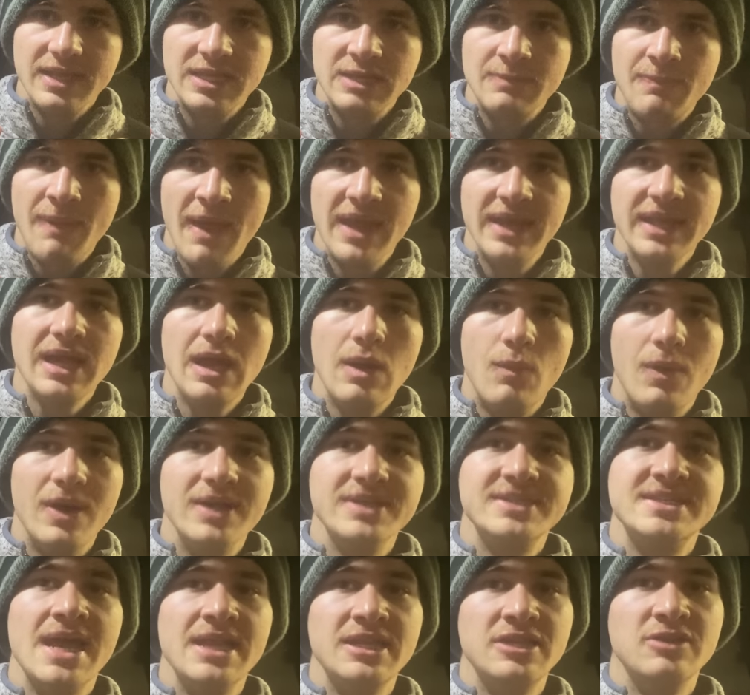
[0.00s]
depending on what
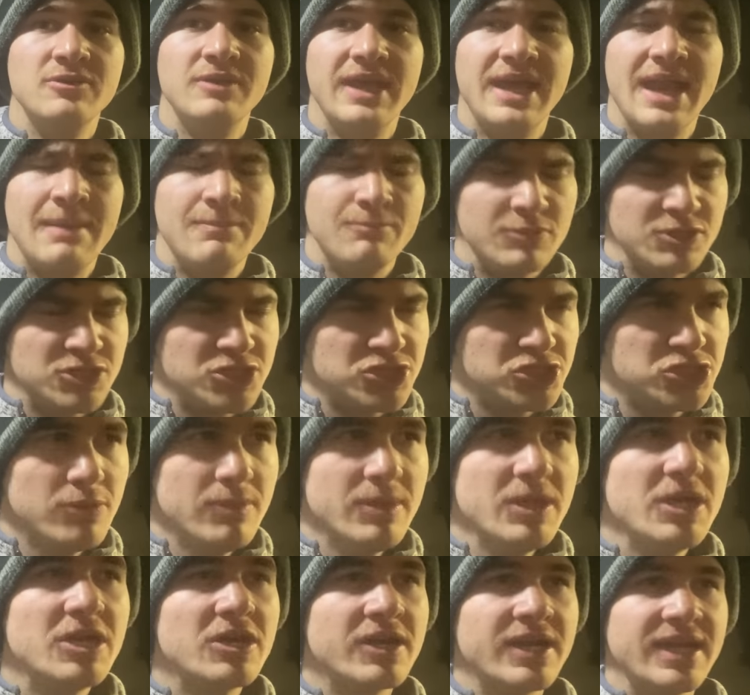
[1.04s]
tent you get, I'm
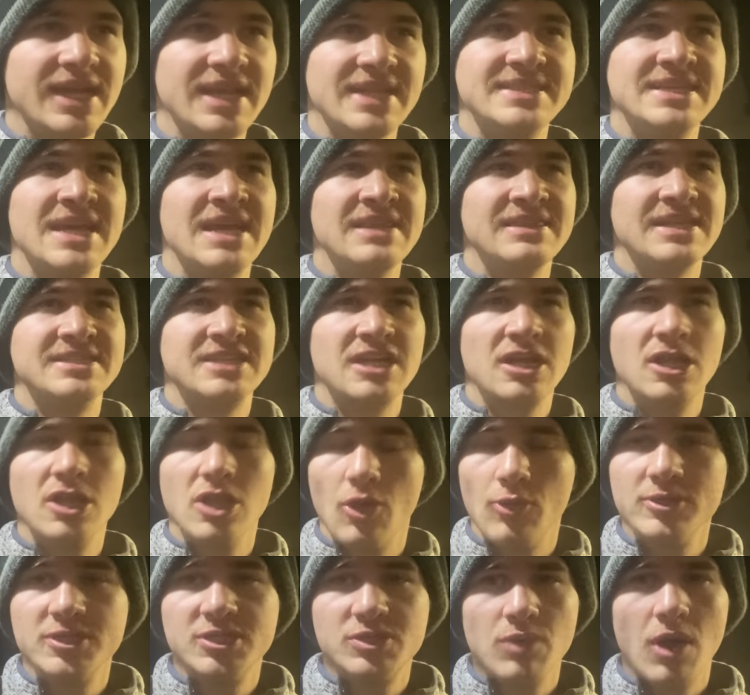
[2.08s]
assuming you're gonna get a tent that's
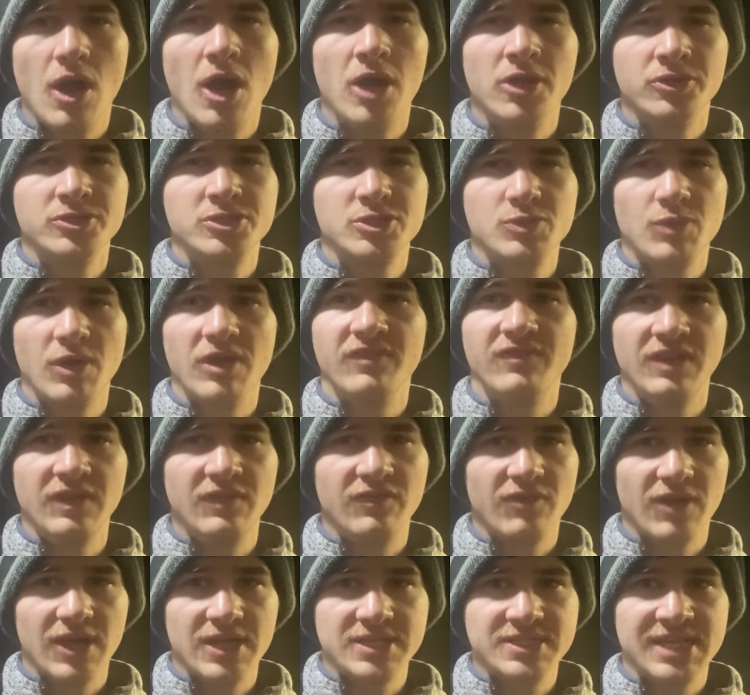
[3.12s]
close to 100 square feet
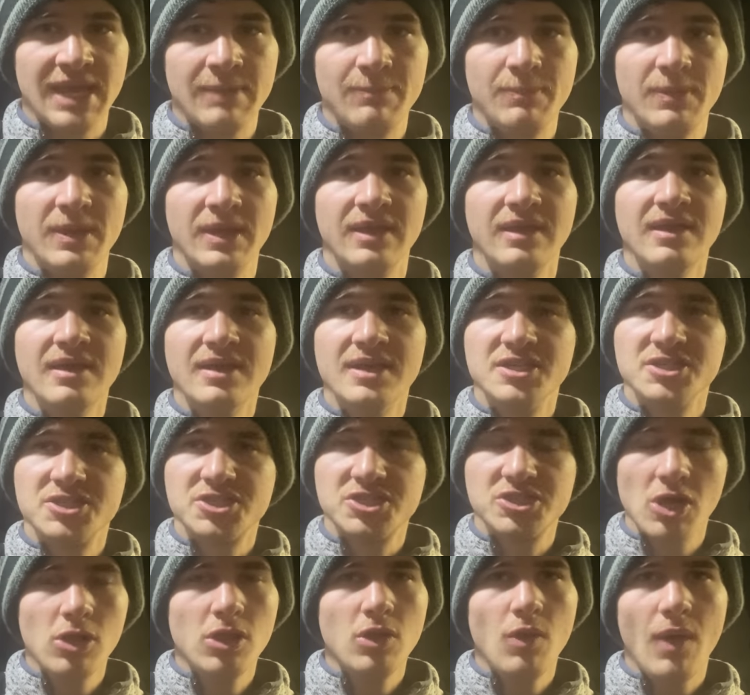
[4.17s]
for ice camping.
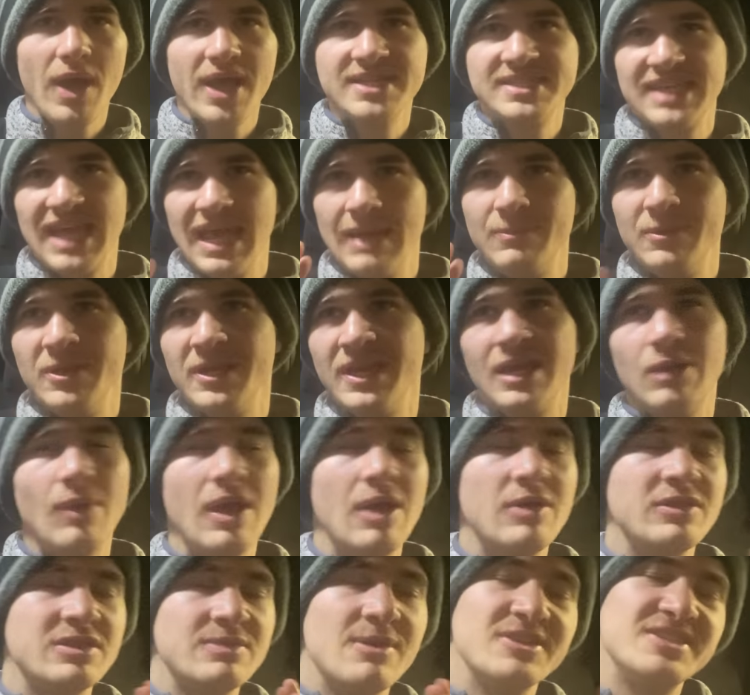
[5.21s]
Solo ice camping, you can get away
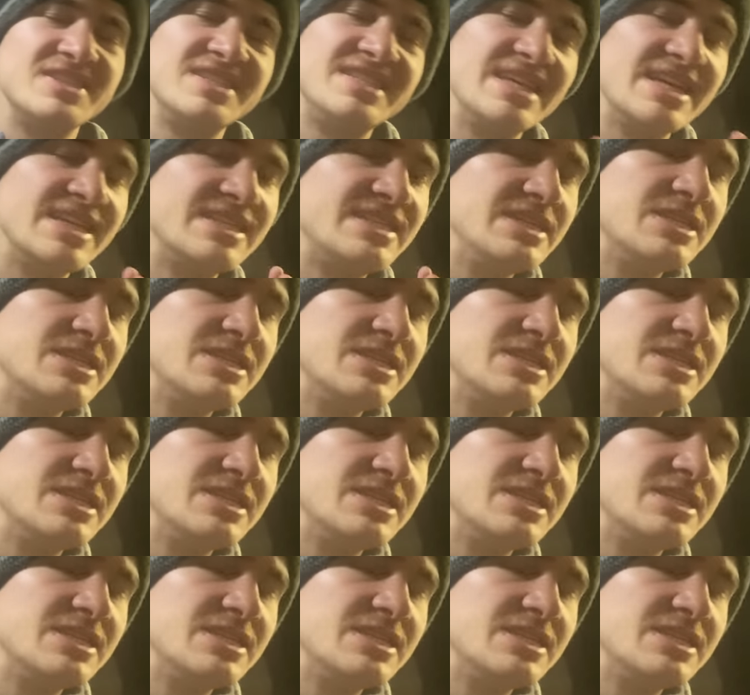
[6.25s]
with about 60